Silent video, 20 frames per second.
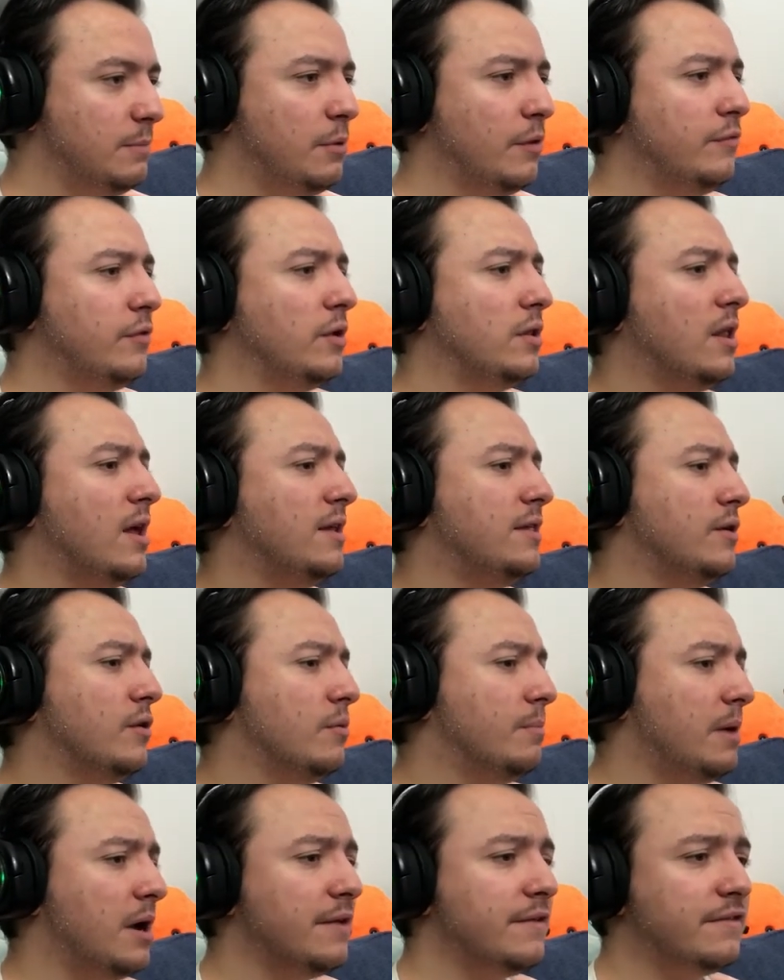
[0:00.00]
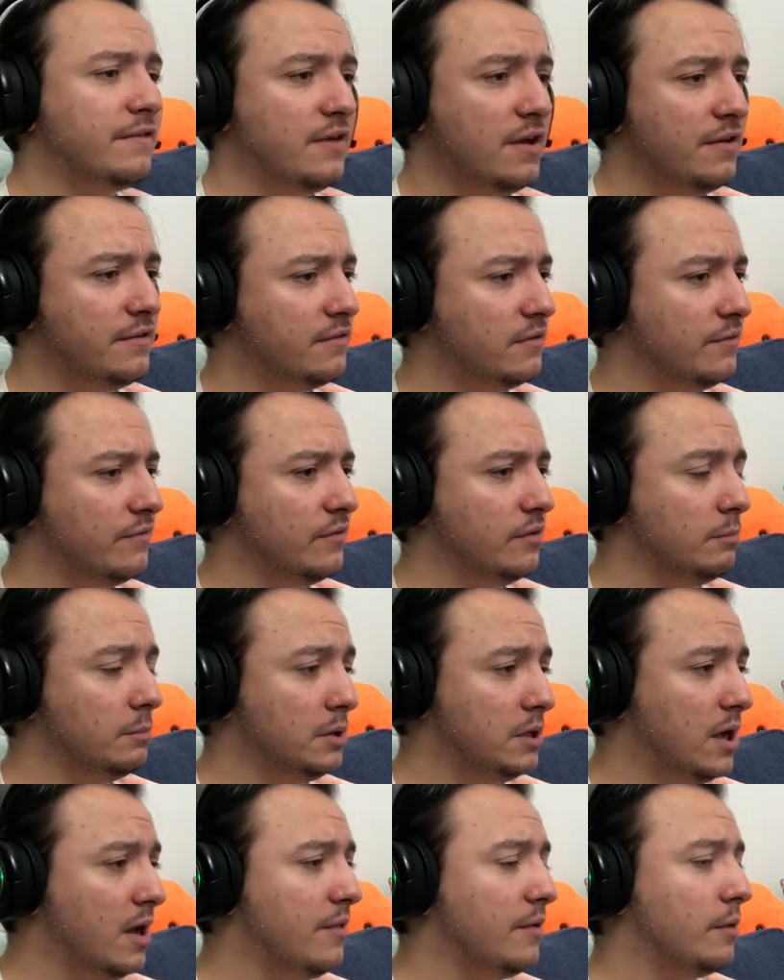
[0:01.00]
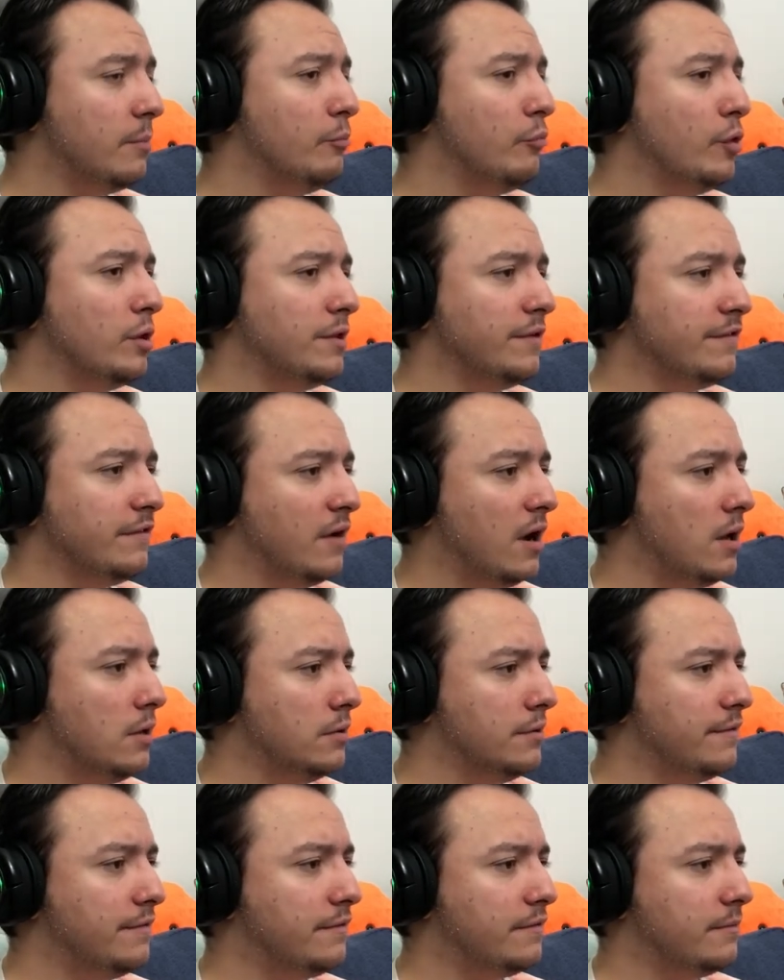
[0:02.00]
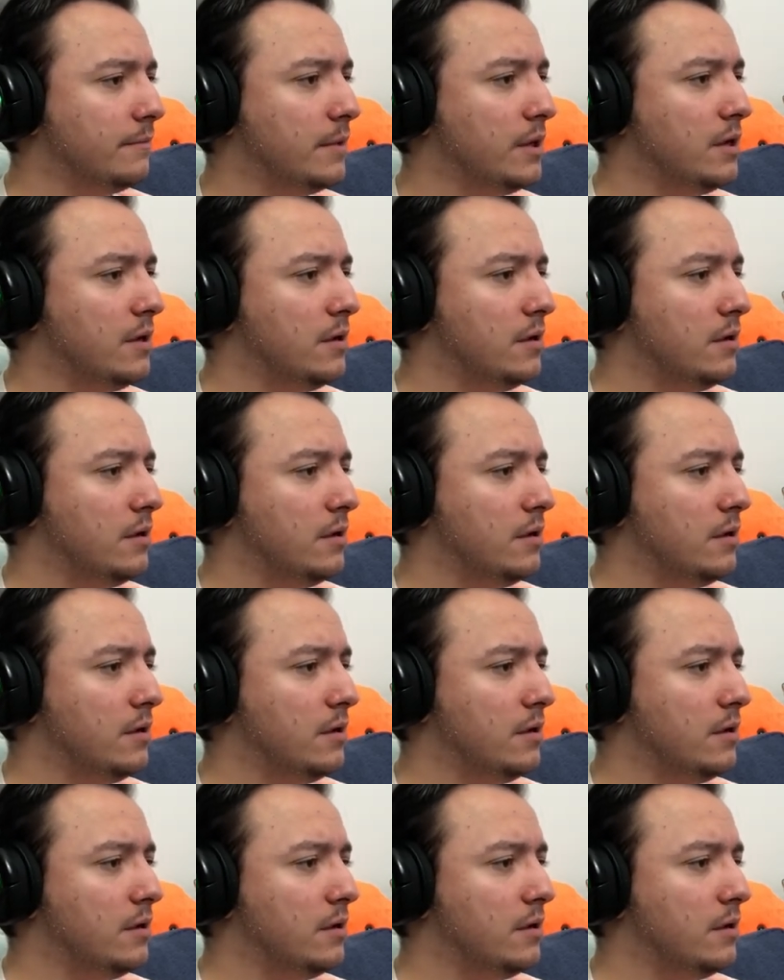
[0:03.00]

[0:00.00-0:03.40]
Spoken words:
They both look like they're about to say something, but neither can break the silence.